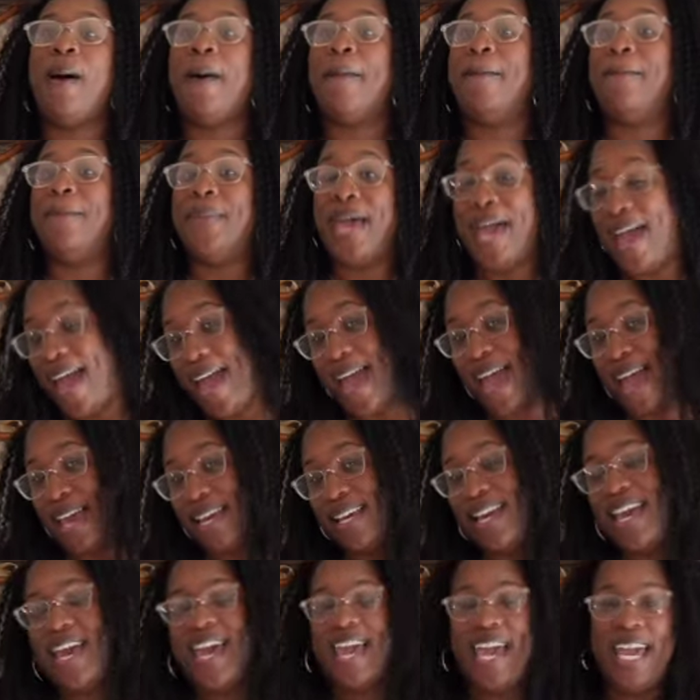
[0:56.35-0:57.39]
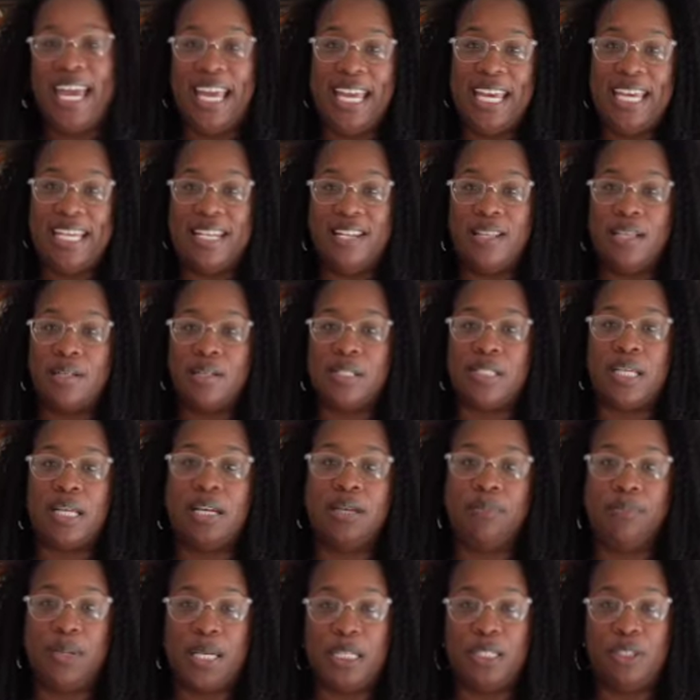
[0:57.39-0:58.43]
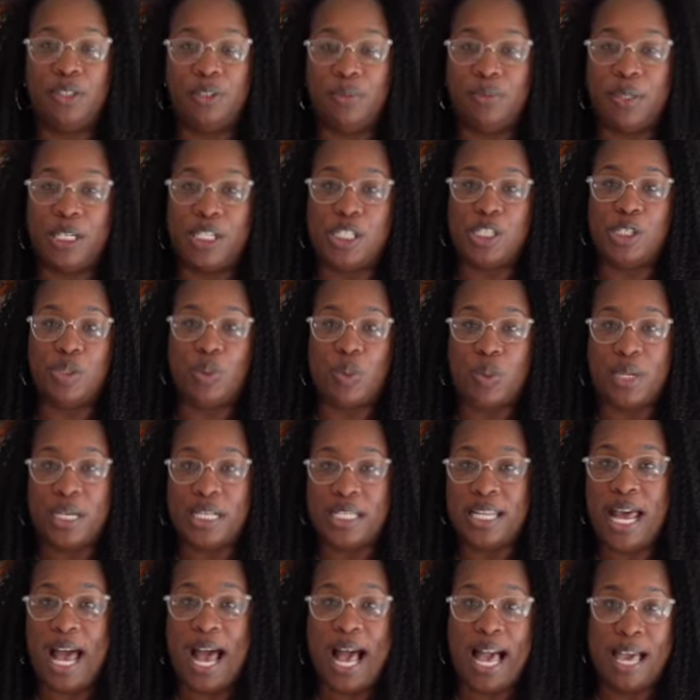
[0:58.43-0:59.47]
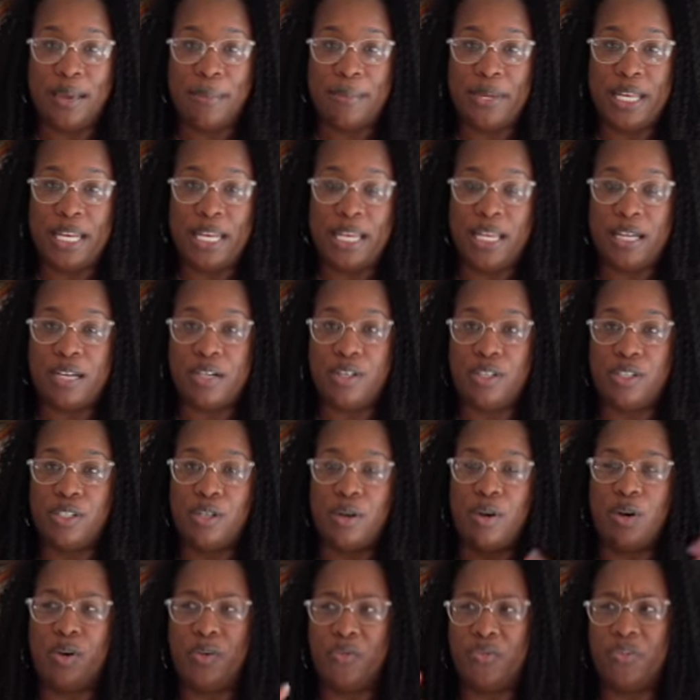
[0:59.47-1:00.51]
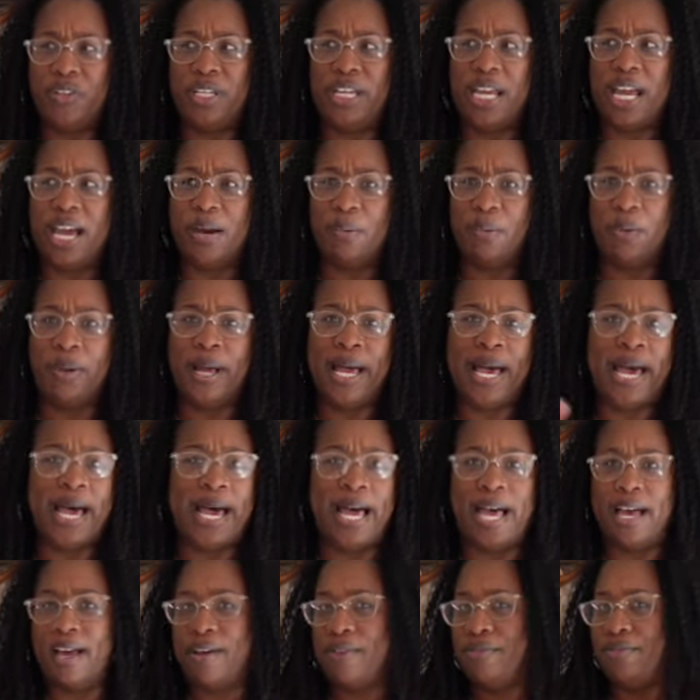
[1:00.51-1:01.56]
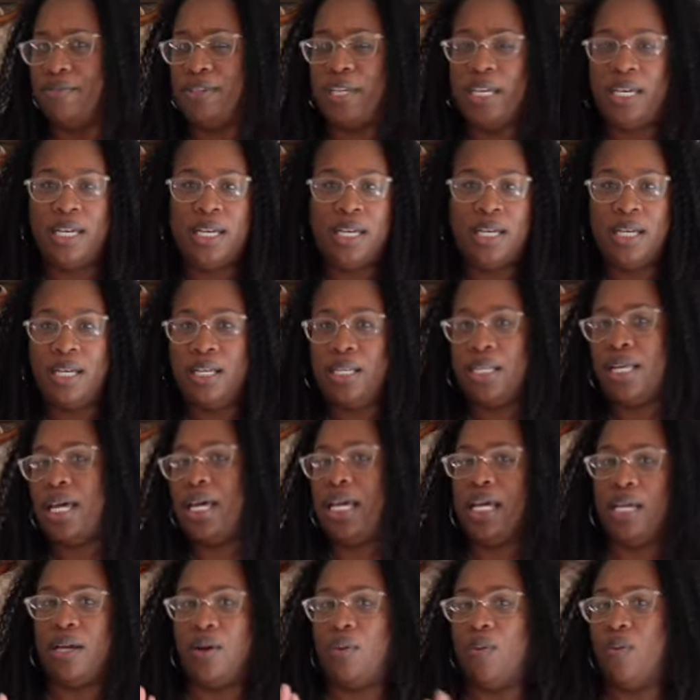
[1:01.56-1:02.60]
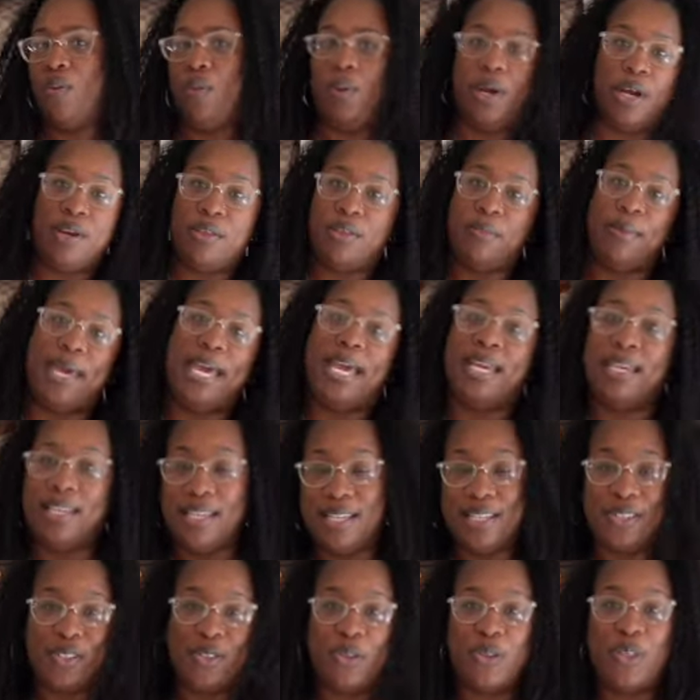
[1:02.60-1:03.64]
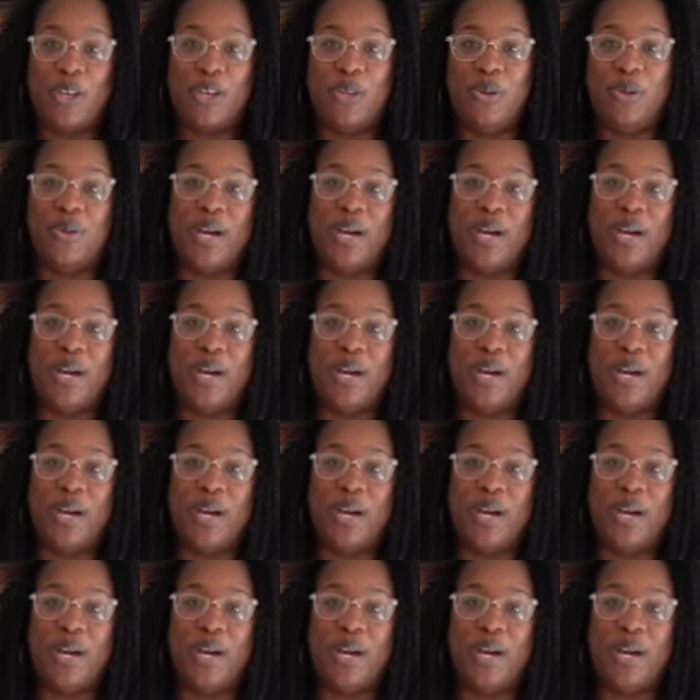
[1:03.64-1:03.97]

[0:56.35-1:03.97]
bag. And there's going to be a little bit of story time in here, so hopefully I will have like where the bag is so that you